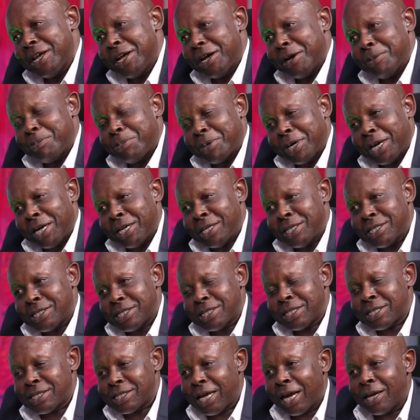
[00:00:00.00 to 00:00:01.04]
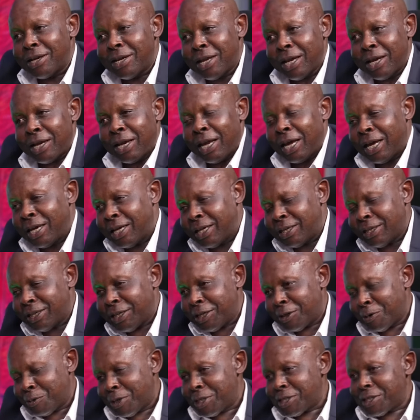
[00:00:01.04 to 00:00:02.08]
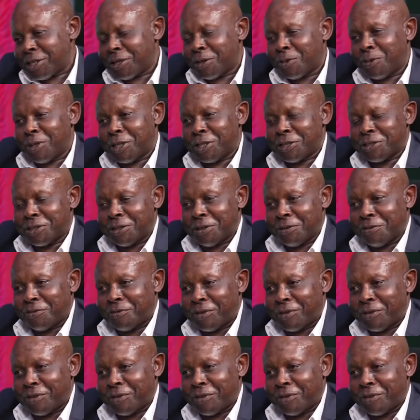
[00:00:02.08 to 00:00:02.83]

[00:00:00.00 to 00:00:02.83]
uprisings underlying that was the question of